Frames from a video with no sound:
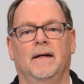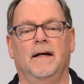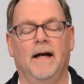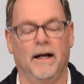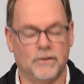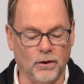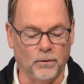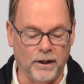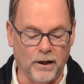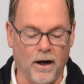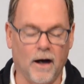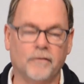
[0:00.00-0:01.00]
And so
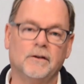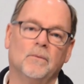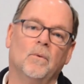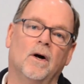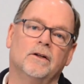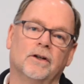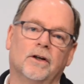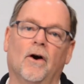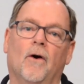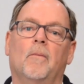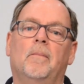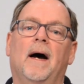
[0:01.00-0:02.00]
we often want to
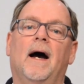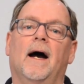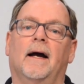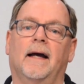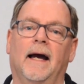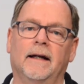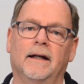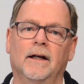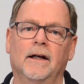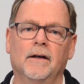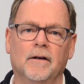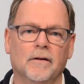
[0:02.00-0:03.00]
go back and
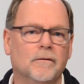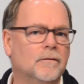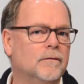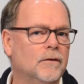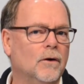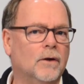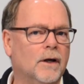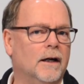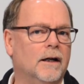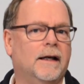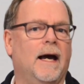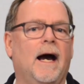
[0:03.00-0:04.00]
you know,
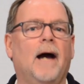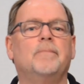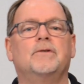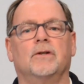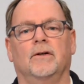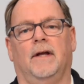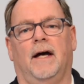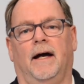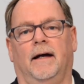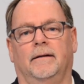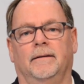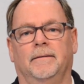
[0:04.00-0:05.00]
kind of capture
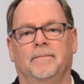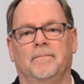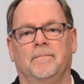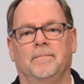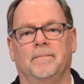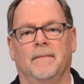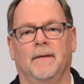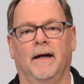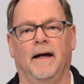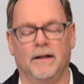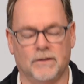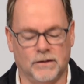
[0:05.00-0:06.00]
that
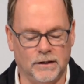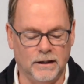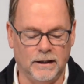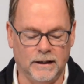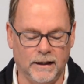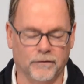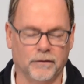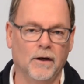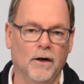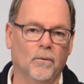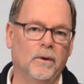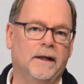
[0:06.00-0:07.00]
and see if
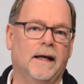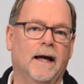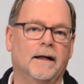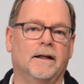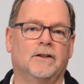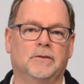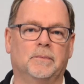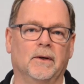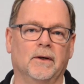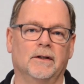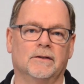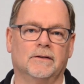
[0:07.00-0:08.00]
we can't
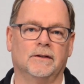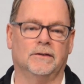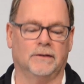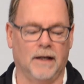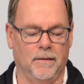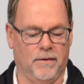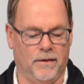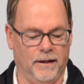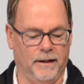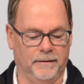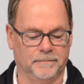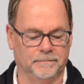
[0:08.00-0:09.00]
experience the same thing.